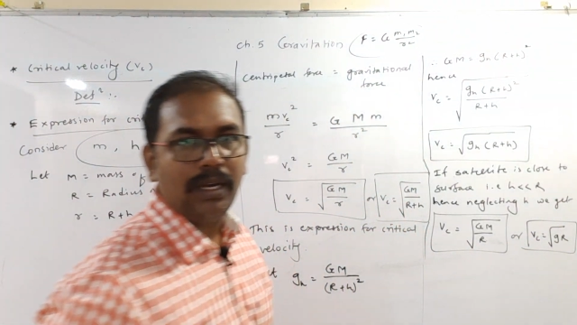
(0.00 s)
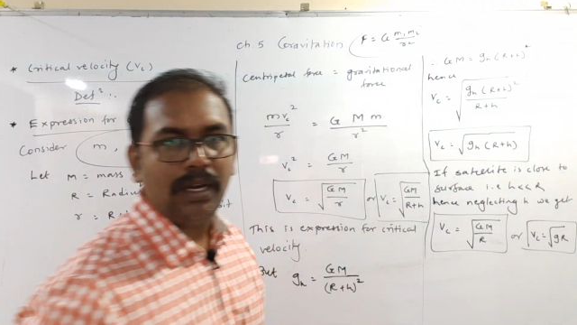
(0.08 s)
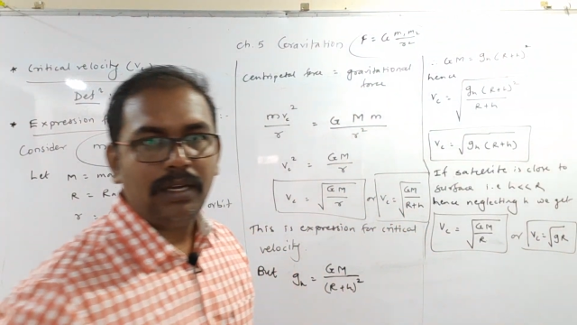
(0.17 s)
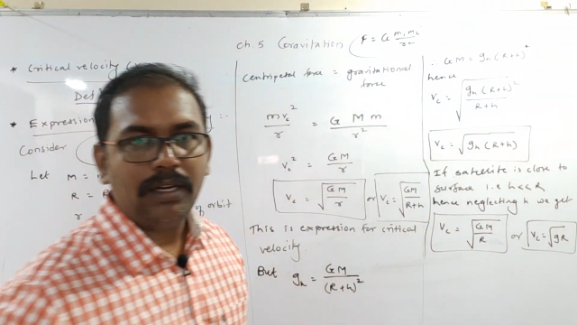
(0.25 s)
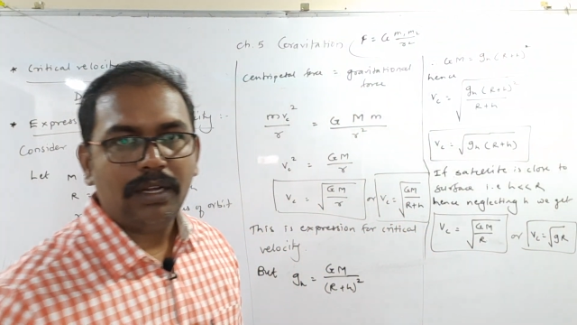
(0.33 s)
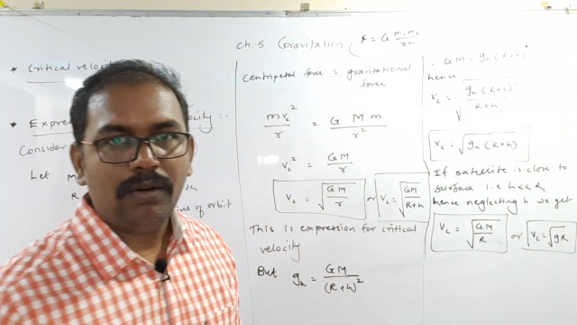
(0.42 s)

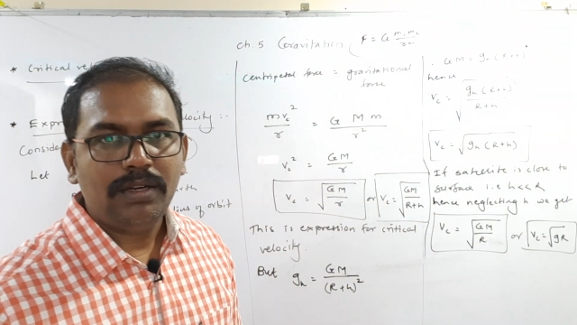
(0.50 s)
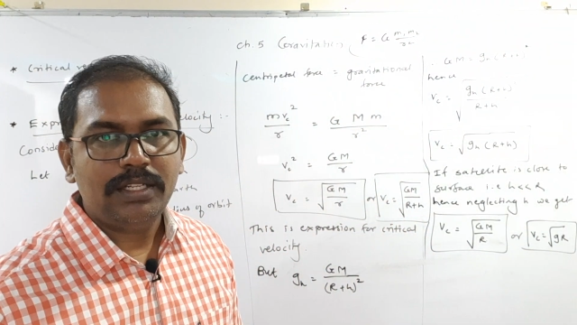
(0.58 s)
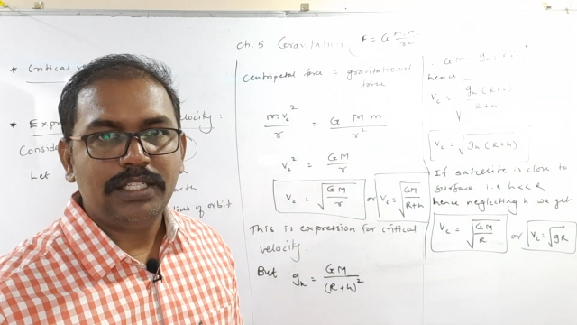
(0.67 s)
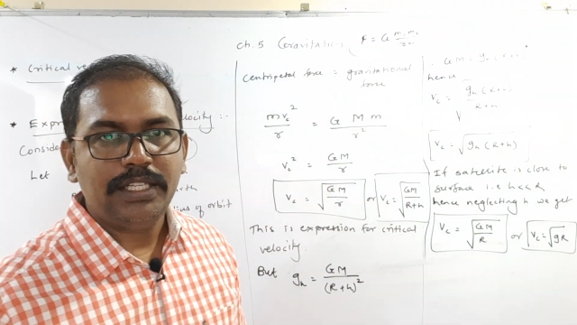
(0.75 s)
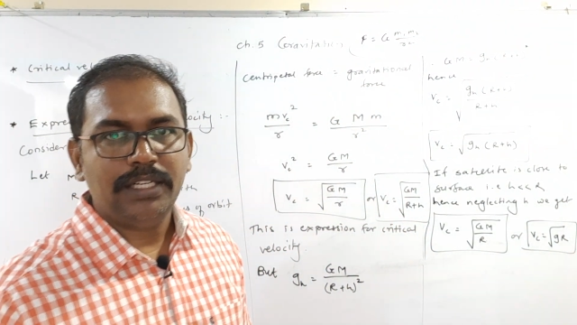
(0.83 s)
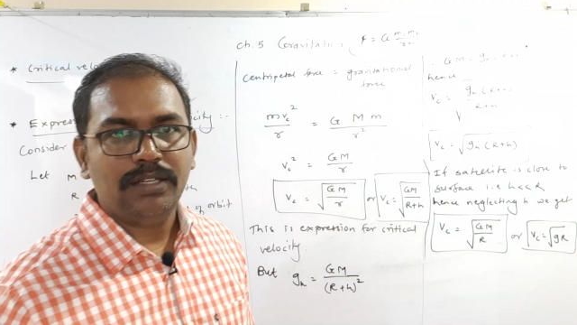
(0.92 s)
Under root
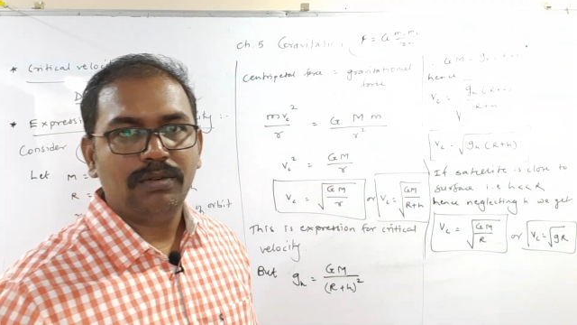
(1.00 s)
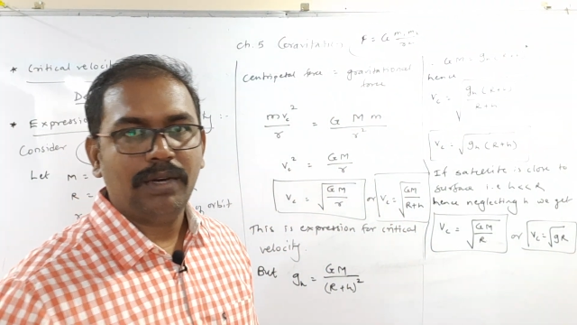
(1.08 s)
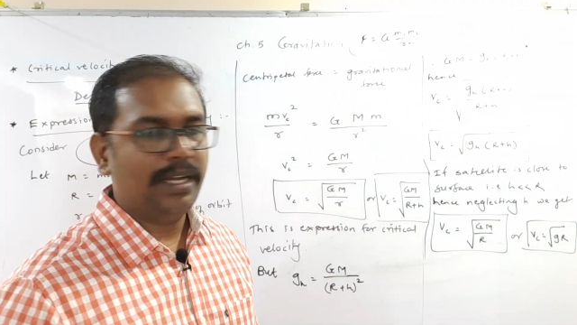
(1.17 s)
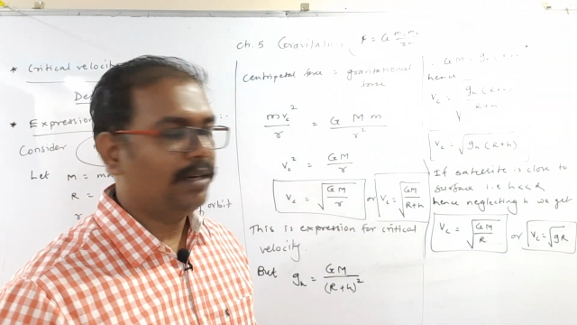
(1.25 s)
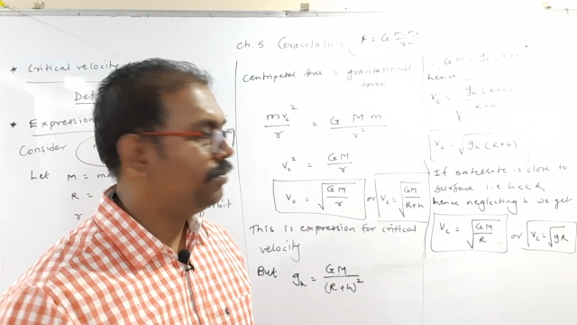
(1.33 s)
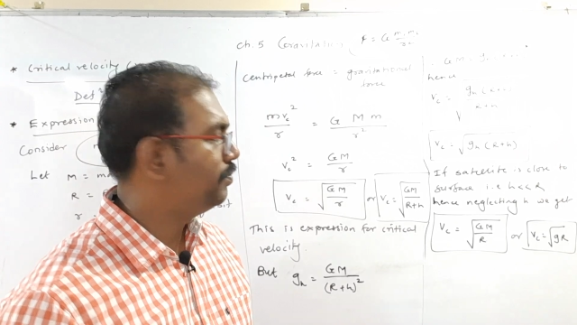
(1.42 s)
g into
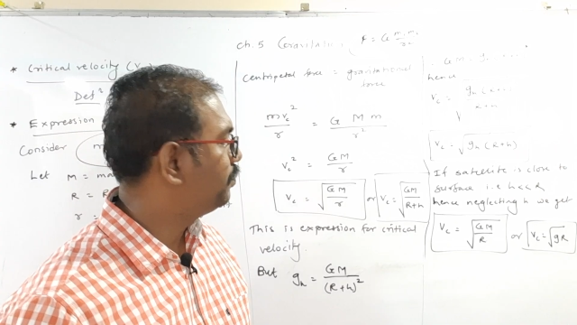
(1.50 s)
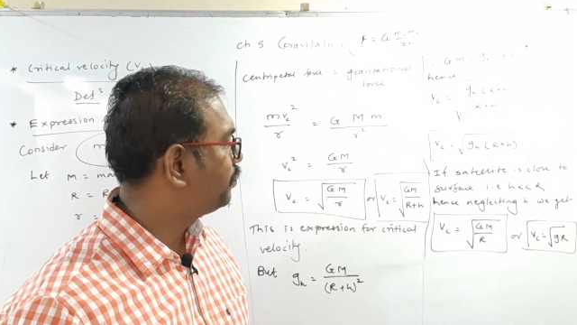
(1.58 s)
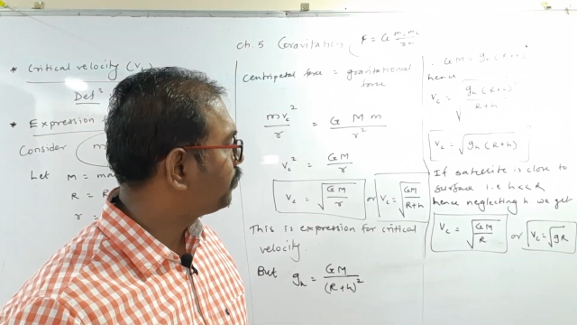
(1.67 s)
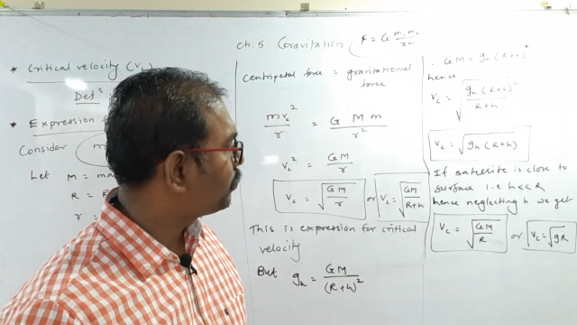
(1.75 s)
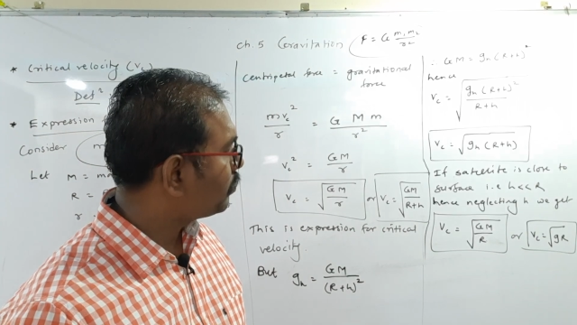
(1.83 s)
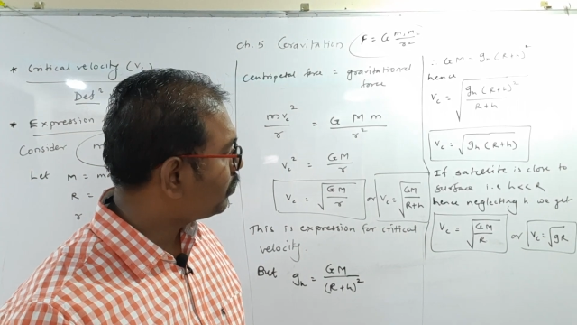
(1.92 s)
r.
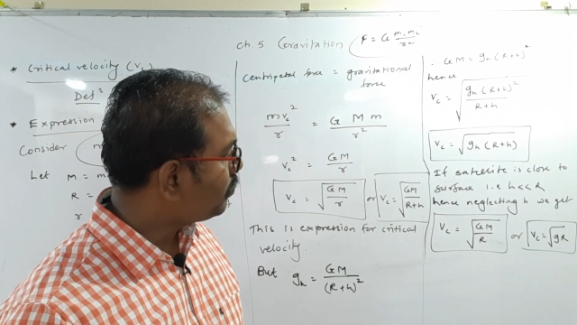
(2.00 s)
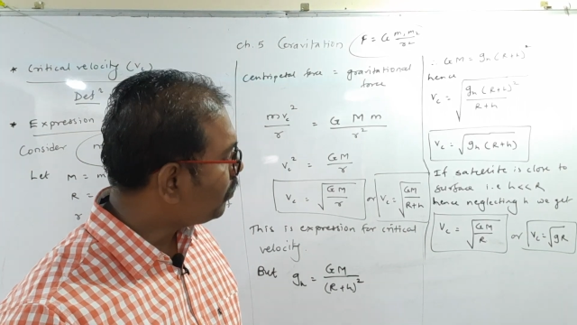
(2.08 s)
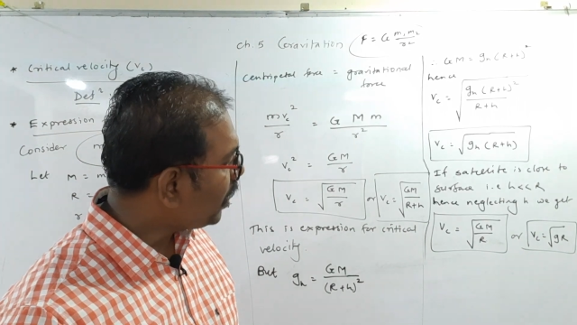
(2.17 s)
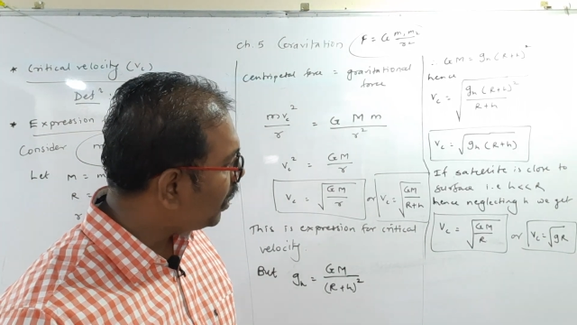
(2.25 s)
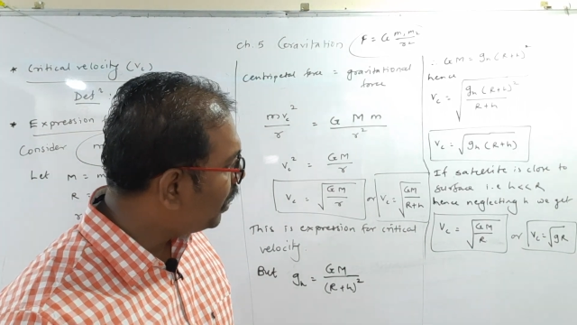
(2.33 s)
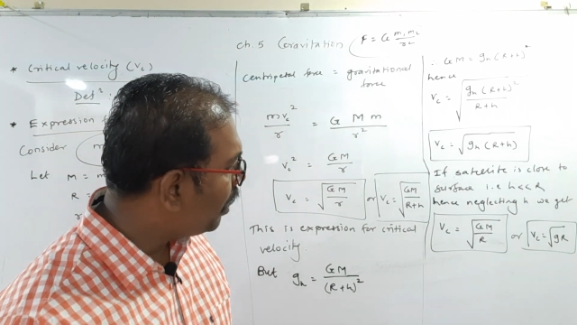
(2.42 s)

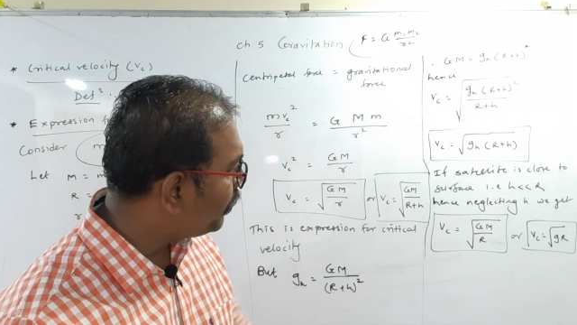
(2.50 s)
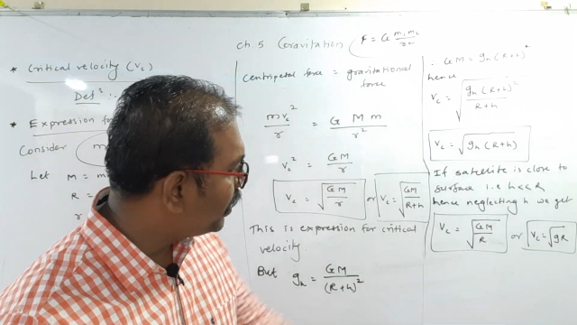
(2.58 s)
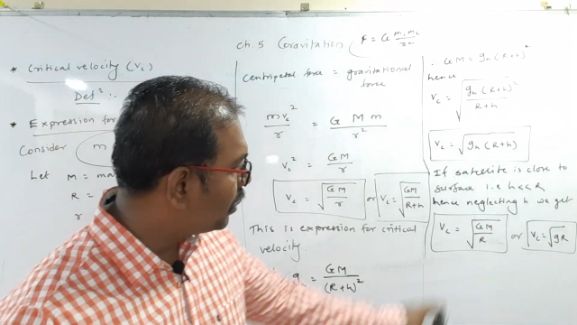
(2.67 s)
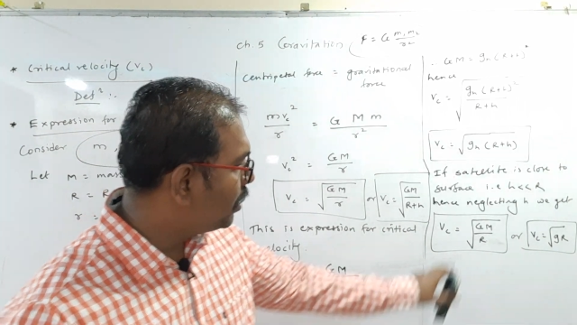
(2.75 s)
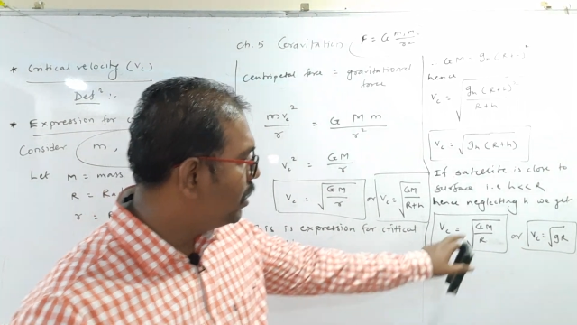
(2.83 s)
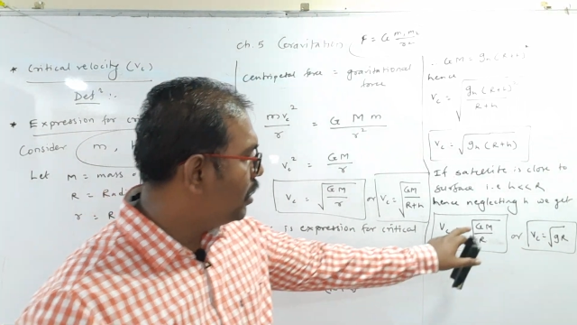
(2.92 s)
Now here,